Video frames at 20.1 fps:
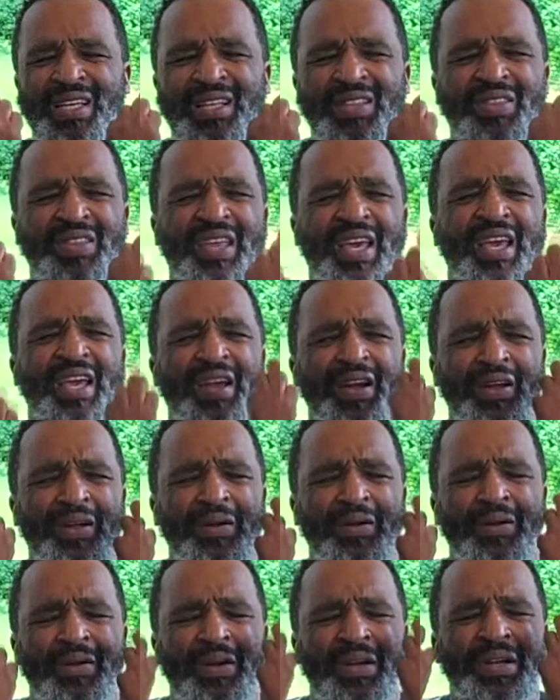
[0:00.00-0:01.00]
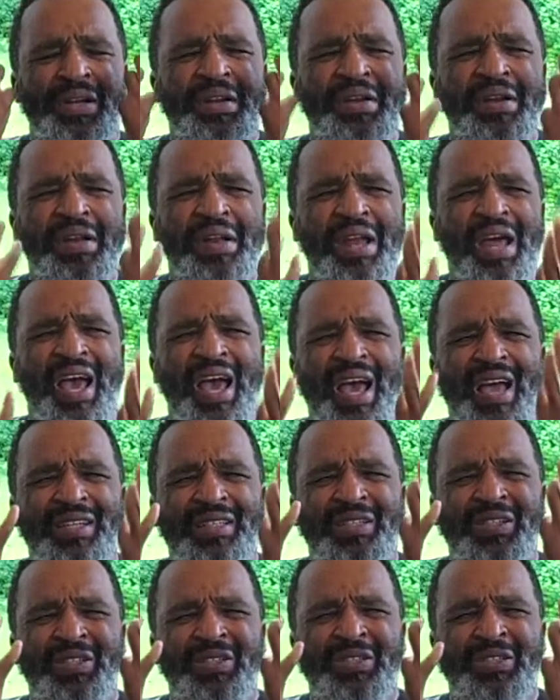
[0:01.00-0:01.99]
their
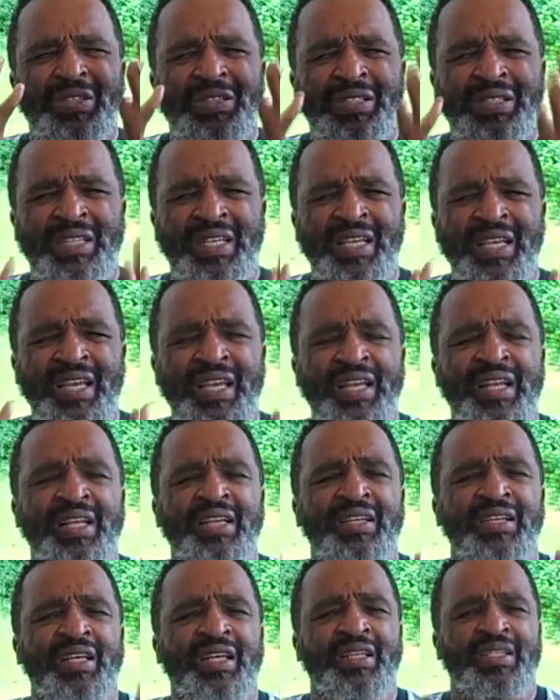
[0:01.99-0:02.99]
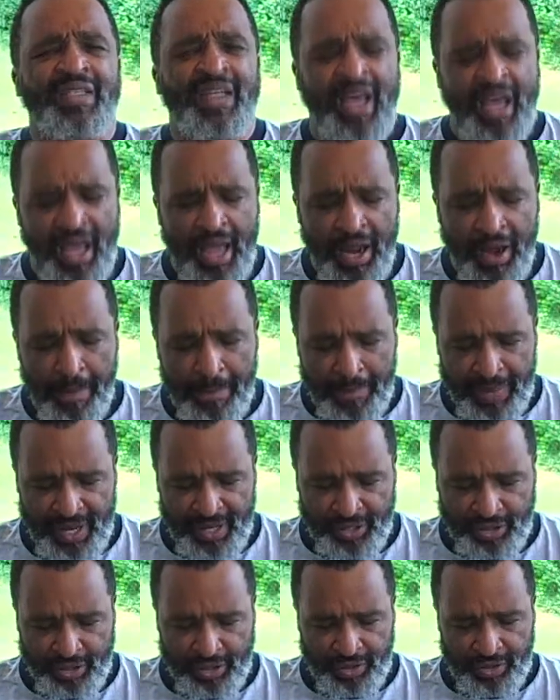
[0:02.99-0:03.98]
not seeing the entire
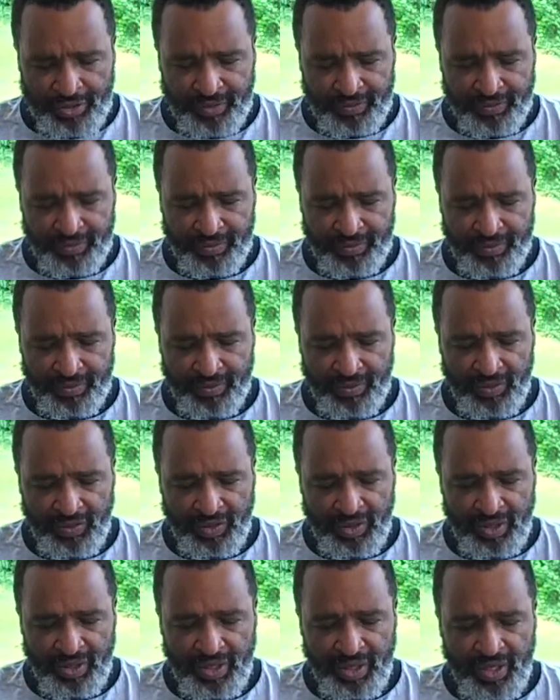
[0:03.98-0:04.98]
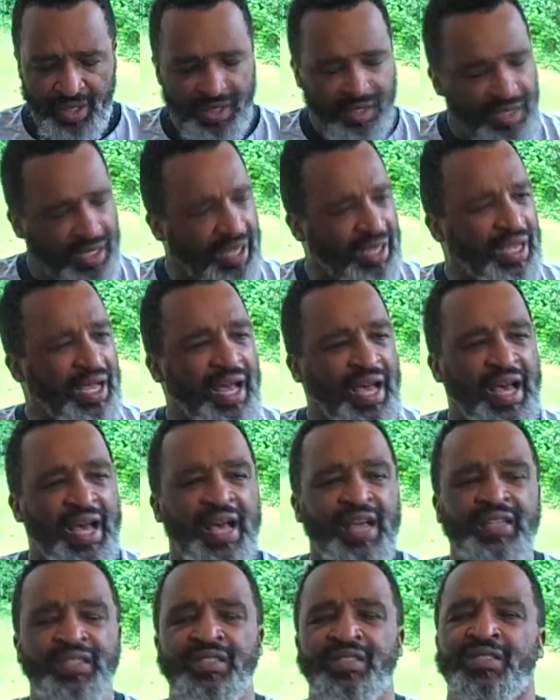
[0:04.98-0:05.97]
picture, that
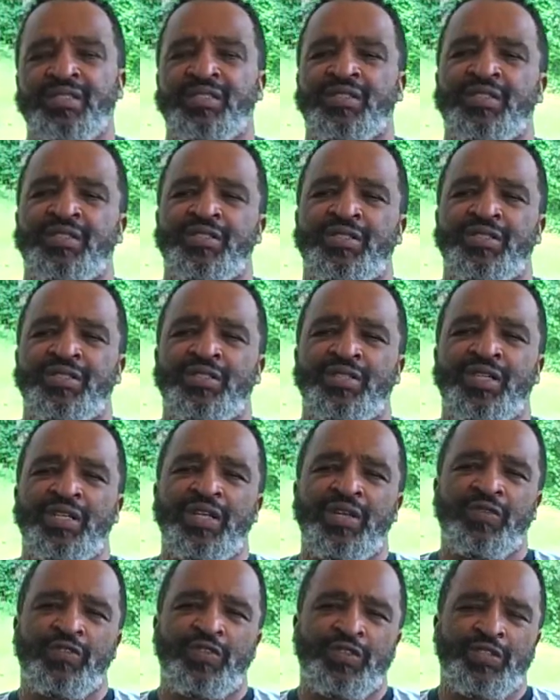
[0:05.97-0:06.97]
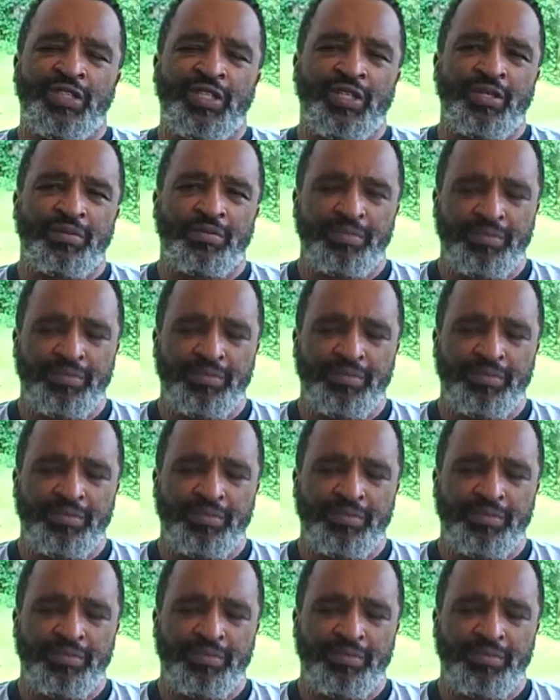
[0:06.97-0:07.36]
God delivers them.